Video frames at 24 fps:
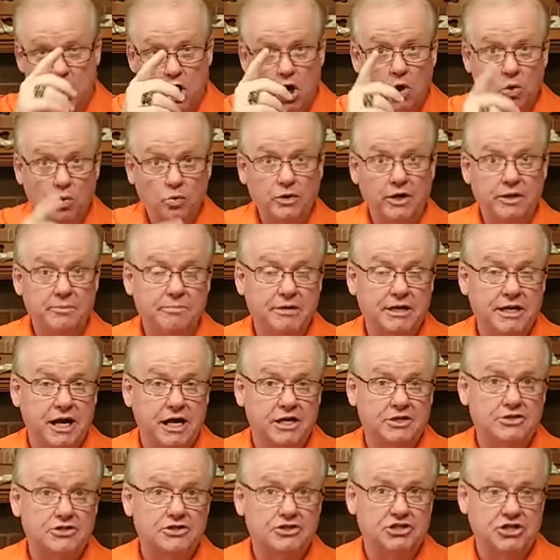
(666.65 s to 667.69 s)
only
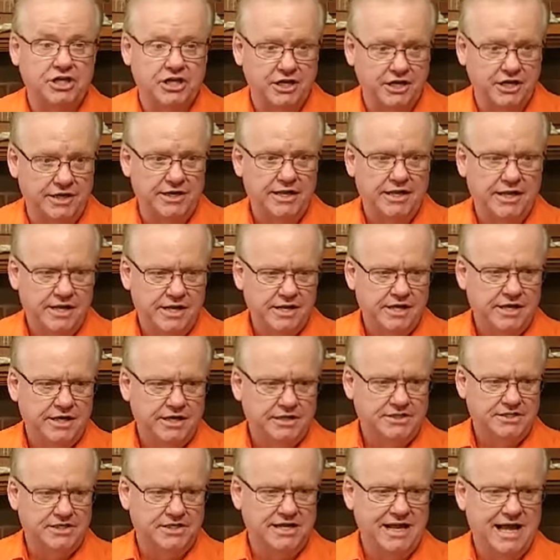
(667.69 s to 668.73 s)
begotten Son
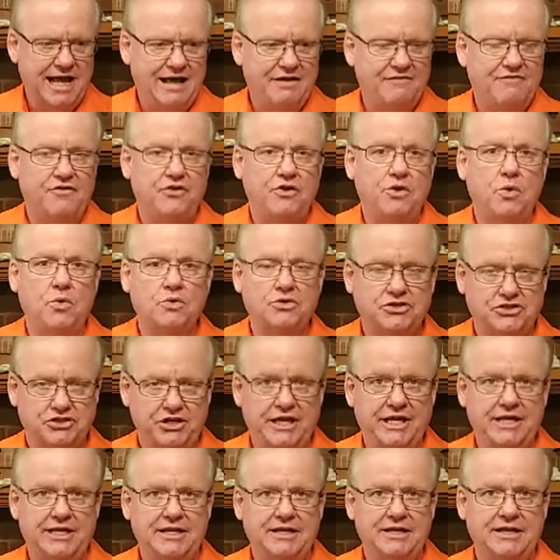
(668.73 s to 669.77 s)
to die for your
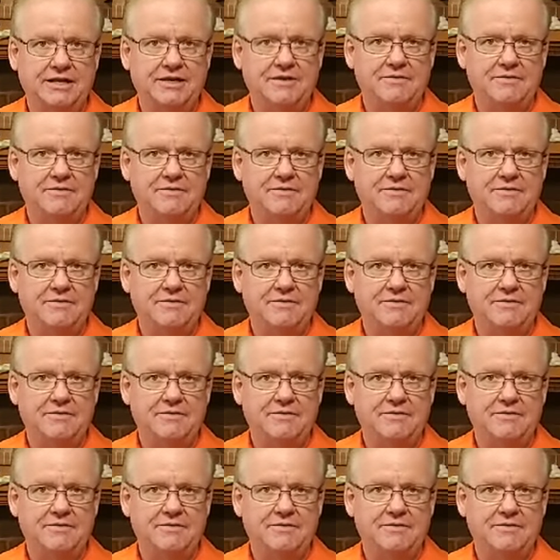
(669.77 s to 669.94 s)
sin.